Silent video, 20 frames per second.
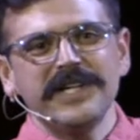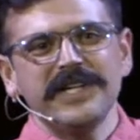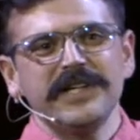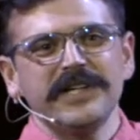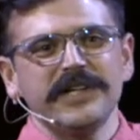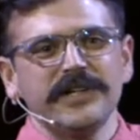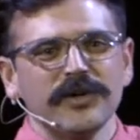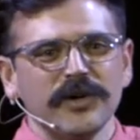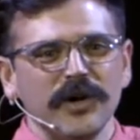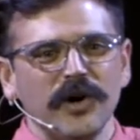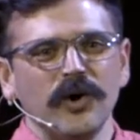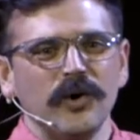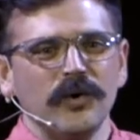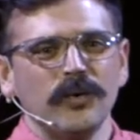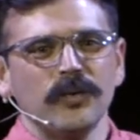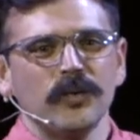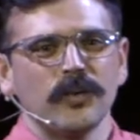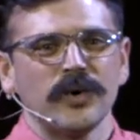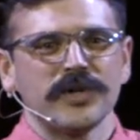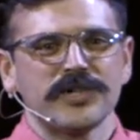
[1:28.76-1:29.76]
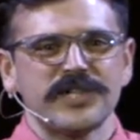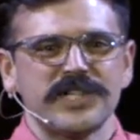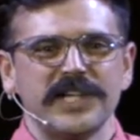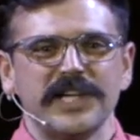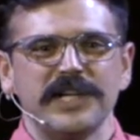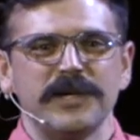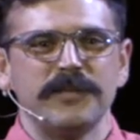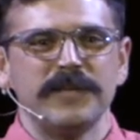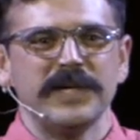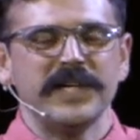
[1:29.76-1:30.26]
Your Own Worst
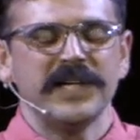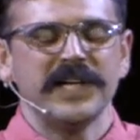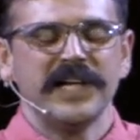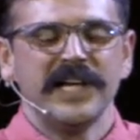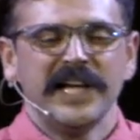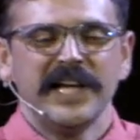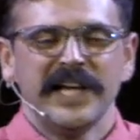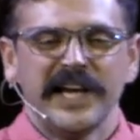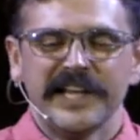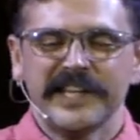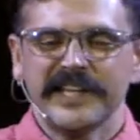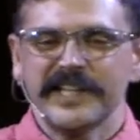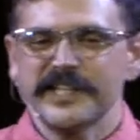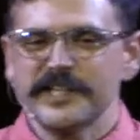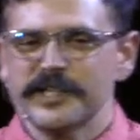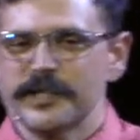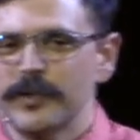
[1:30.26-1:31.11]
Enemy. I think it's going